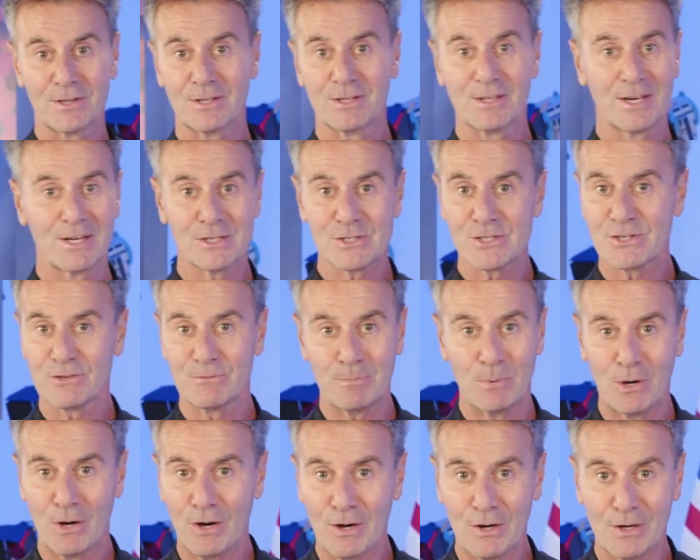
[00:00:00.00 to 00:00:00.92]
the letters of
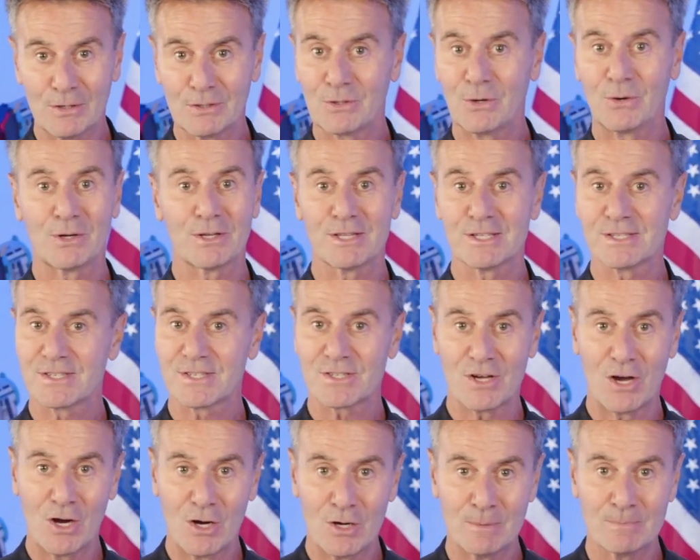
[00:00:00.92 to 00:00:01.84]
Paul, go to the
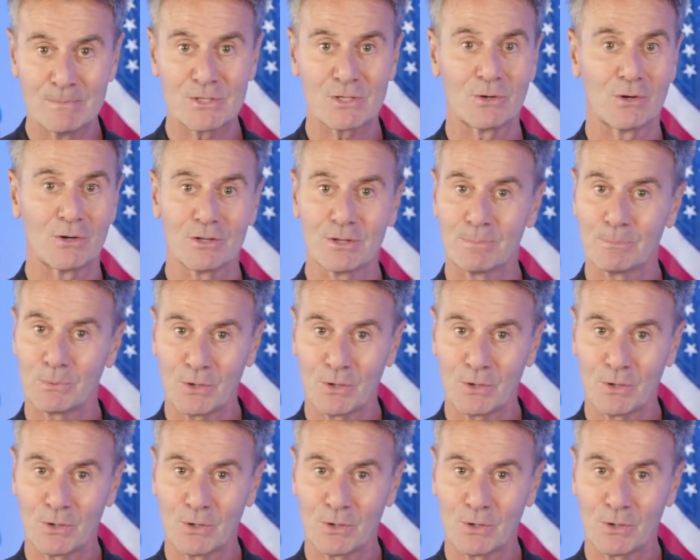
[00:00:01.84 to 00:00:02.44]
Psalms, go to the